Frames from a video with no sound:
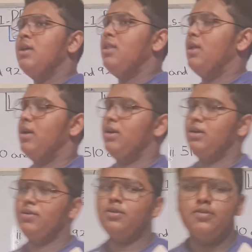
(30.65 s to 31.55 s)

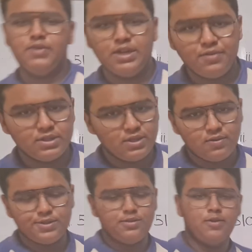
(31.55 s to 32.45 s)
when everything
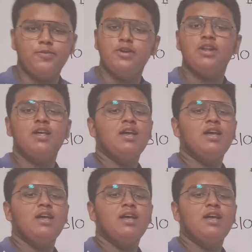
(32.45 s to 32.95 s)
was normal,